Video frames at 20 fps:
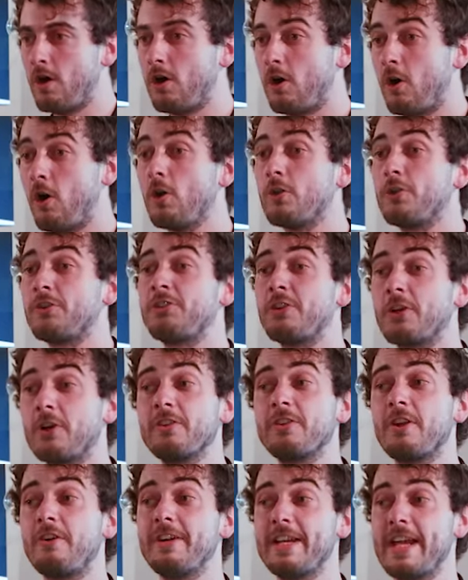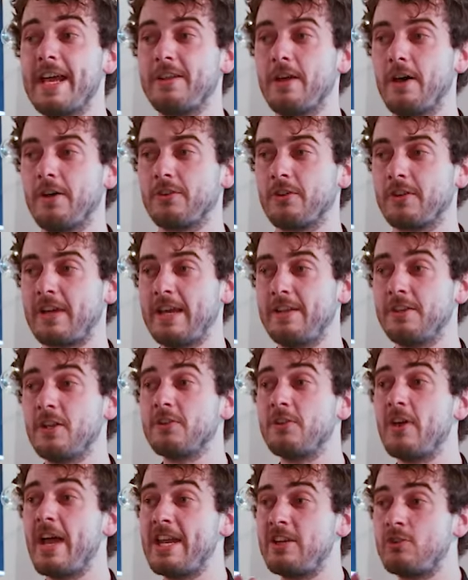All the secondary headers, okay?
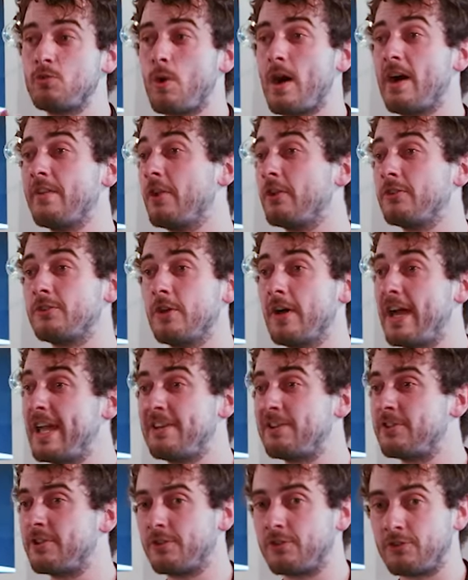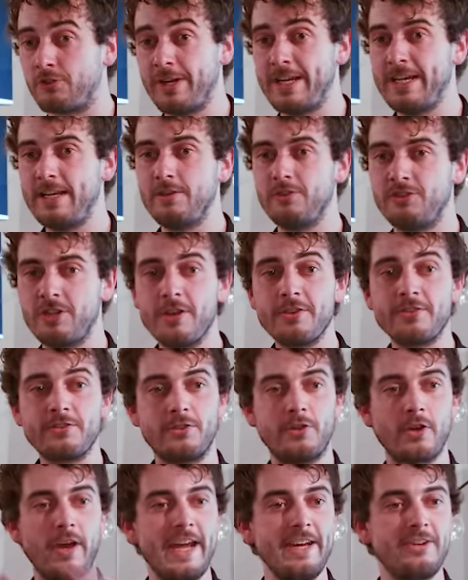Not the H1, not the H3, just
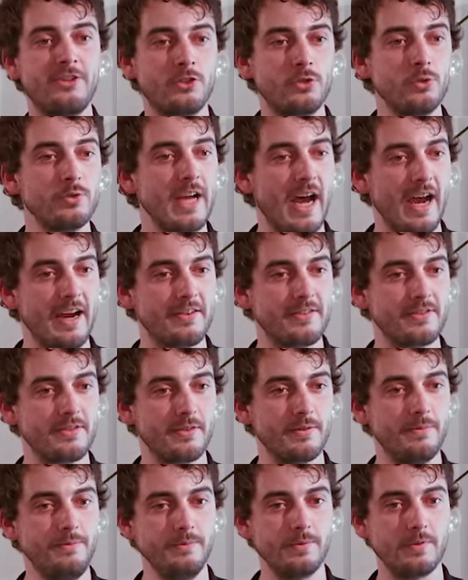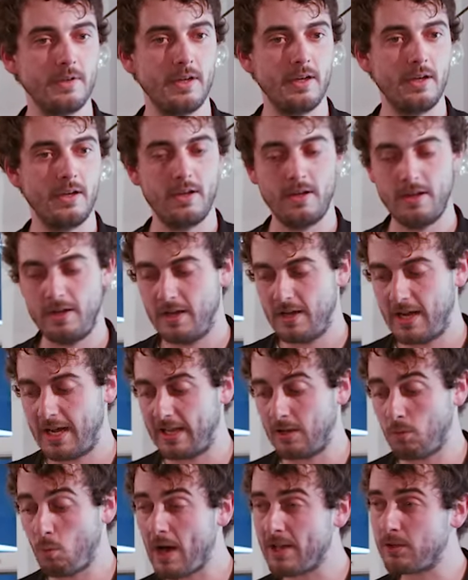the H2 guys.
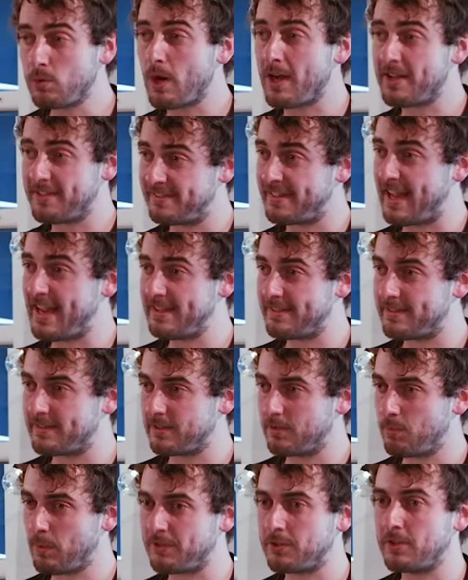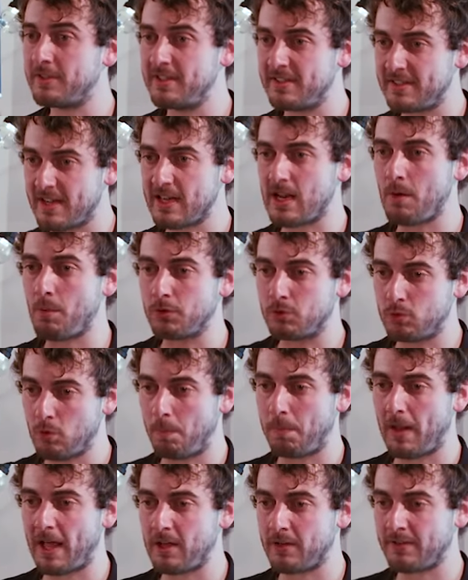And what do I state? What the design I want to
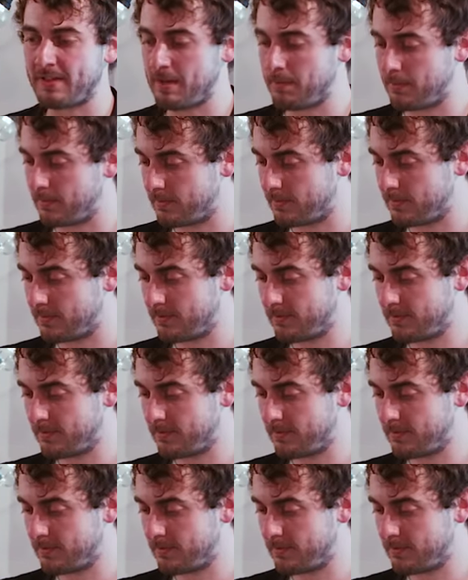apply on them?